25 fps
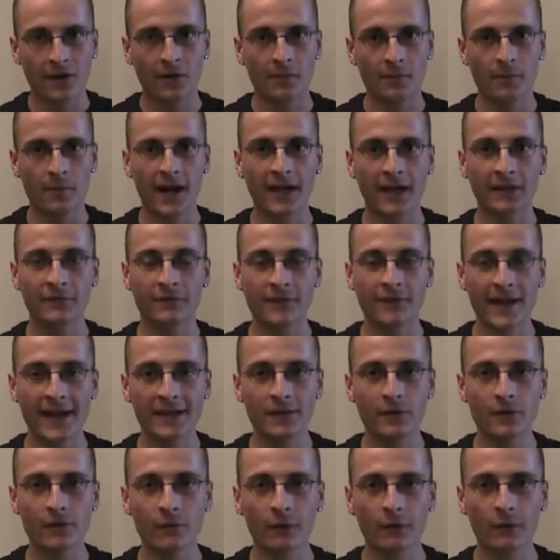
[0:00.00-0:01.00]
But when you
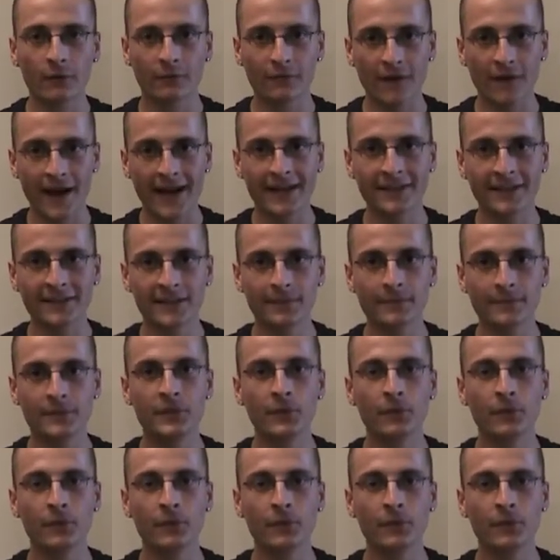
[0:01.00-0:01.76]
will find him, you will